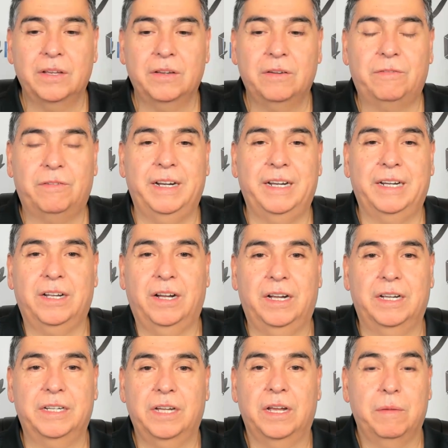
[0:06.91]
free
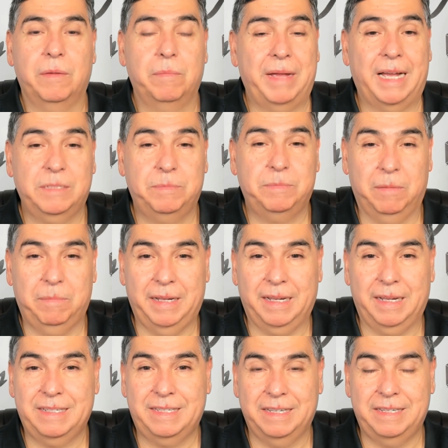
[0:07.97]
college basketball
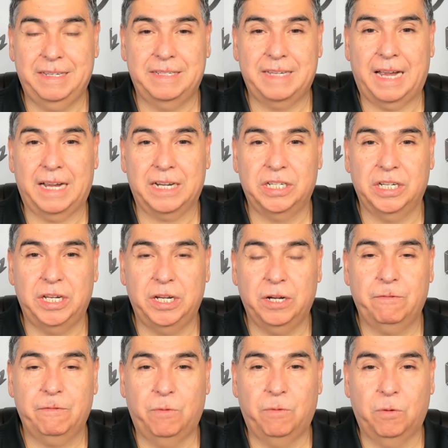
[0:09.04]
picks. This is action
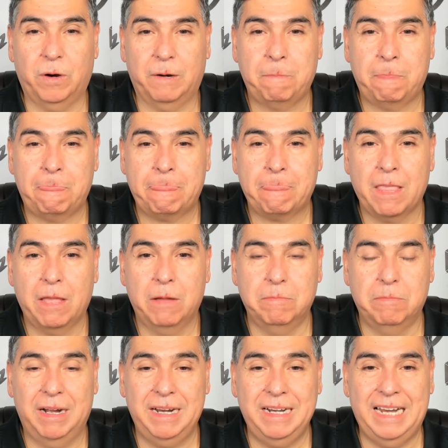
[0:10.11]
here for
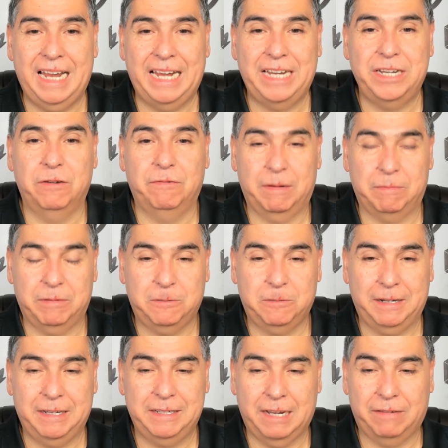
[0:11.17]
Monday, November
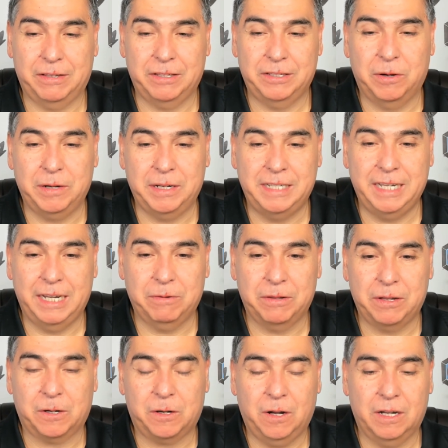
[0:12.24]
27th. Tony T
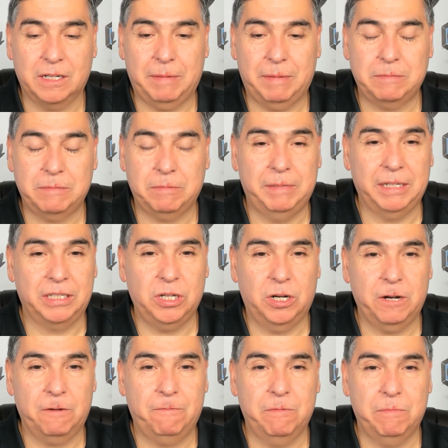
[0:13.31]
with our college basketball pick show
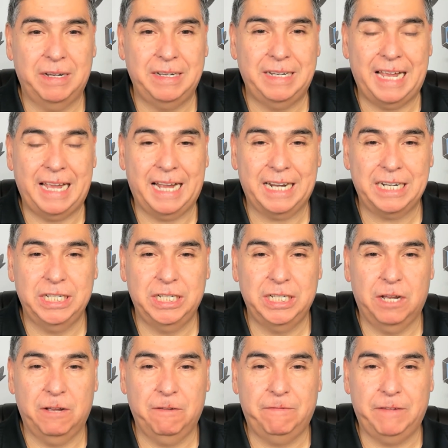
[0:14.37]
here for Monday.
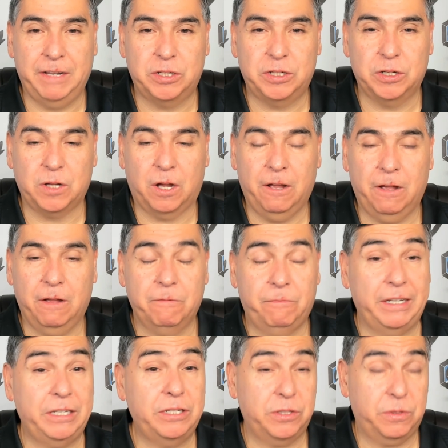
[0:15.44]
Action uh, features all
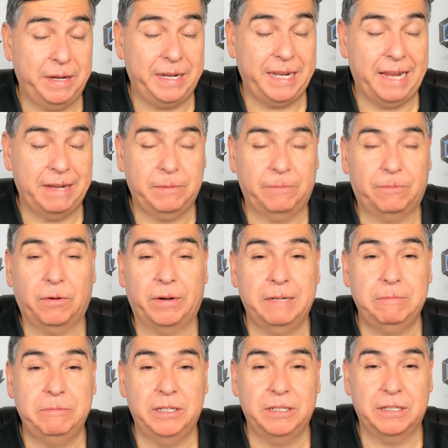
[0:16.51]
features three games before
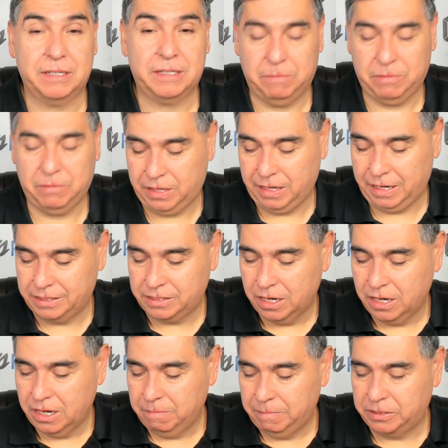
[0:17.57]
game two. Just a couple things.
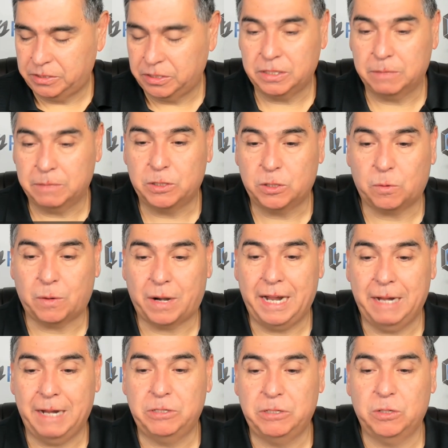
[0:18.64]
Be sure to
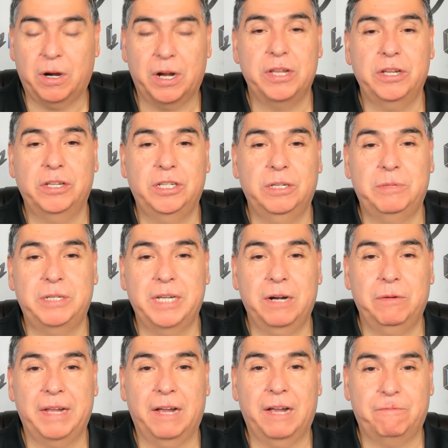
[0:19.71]
subscribe to our YouTube
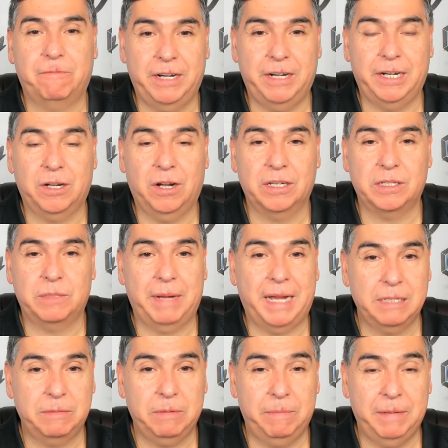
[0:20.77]
channel. We have free college
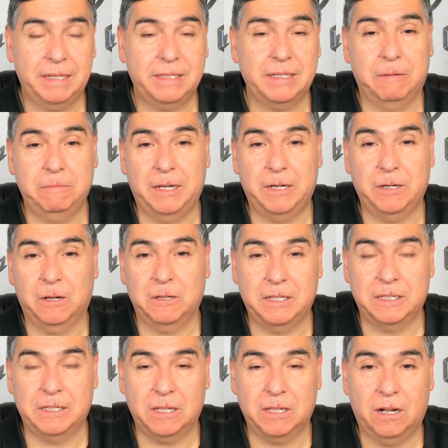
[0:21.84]
basketball picks updated all
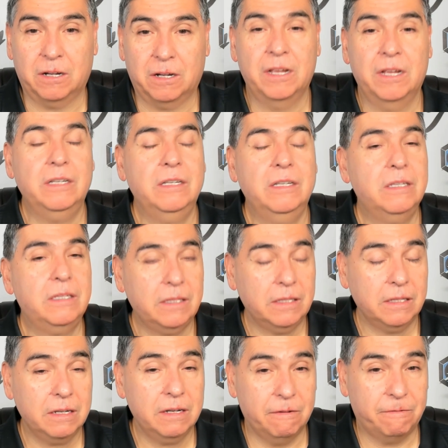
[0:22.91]
season long.
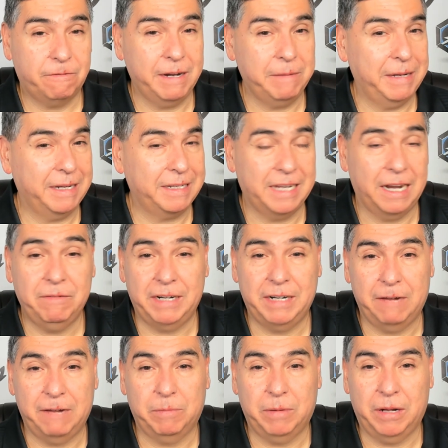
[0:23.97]
Free picks every
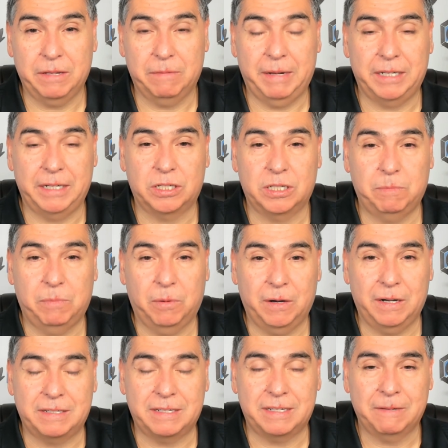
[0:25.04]
day from all the major
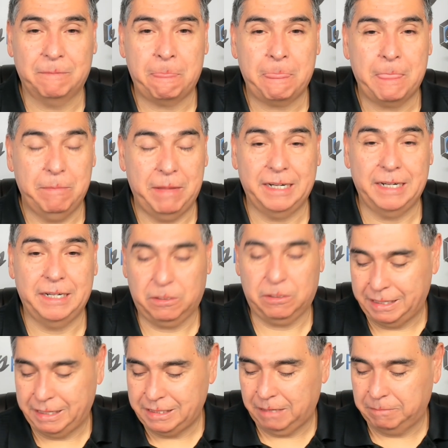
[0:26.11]
sports. Making it a
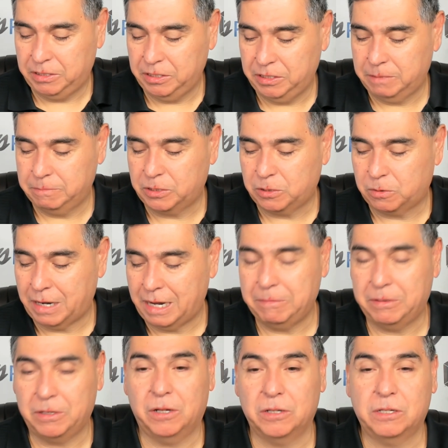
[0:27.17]
great time to
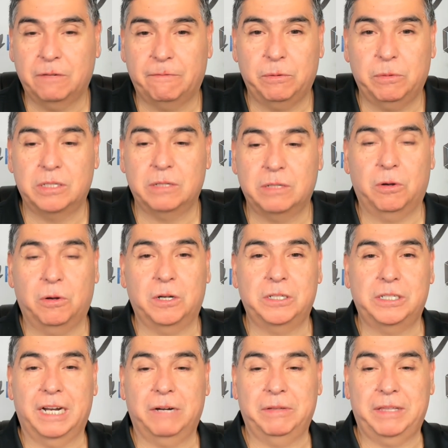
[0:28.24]
subscribe. And also, if you would support our
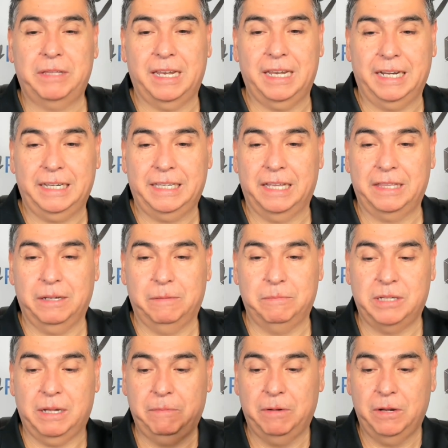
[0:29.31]
channel with that like, that
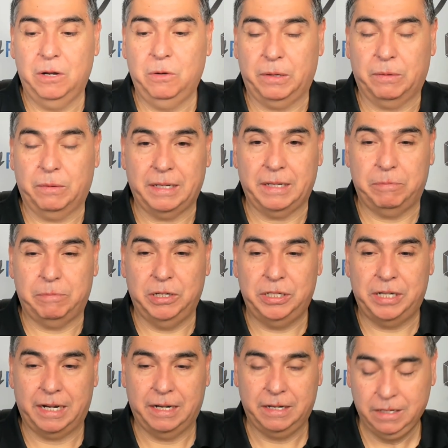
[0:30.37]
thumbs up, we greatly
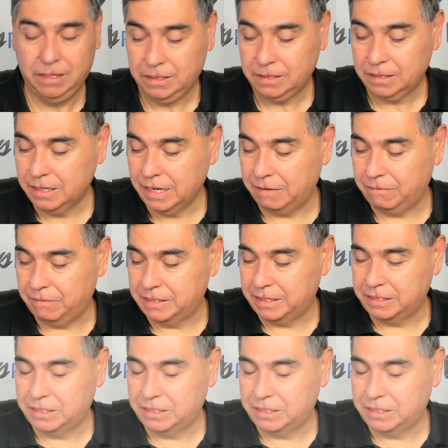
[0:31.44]
appreciate it and visit